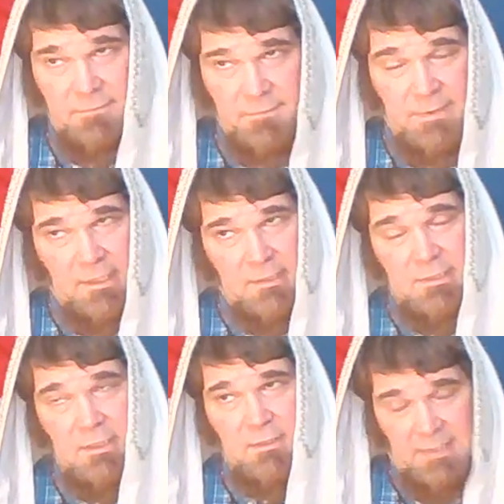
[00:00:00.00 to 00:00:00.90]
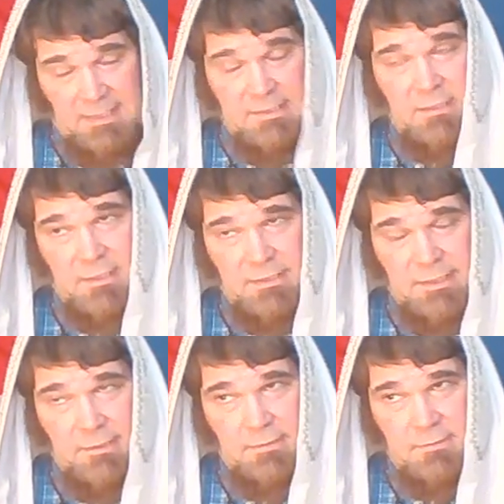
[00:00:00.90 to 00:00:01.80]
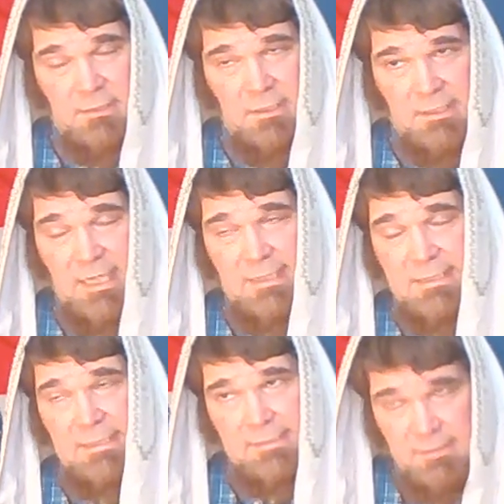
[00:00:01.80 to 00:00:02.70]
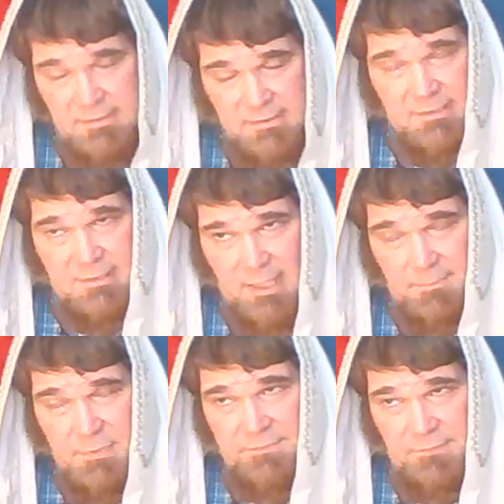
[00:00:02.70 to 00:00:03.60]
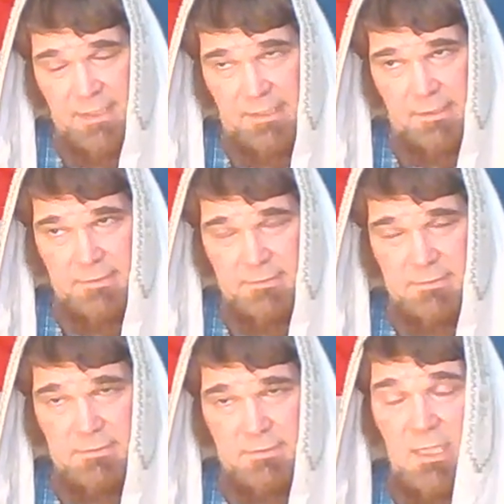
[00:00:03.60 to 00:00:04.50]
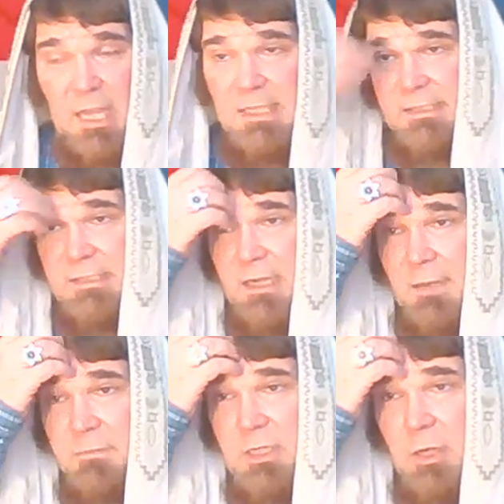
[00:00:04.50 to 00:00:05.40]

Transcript: in fear, that's on you. God says, stop the fear. Stop